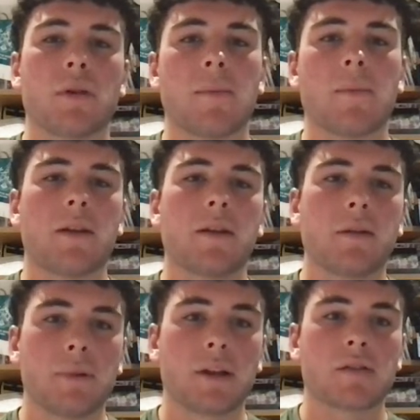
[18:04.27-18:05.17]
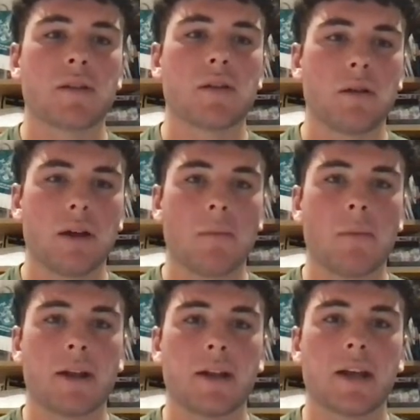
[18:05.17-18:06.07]
happening, plus a
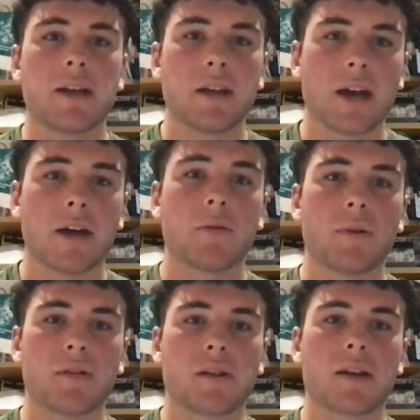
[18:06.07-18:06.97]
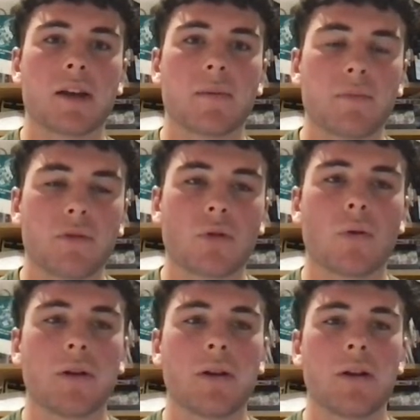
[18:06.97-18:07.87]
Monday and a Wednesday game for the
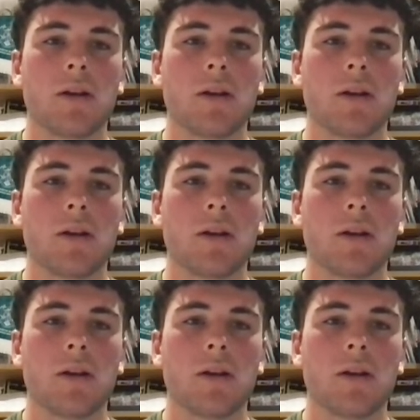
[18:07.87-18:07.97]
quad.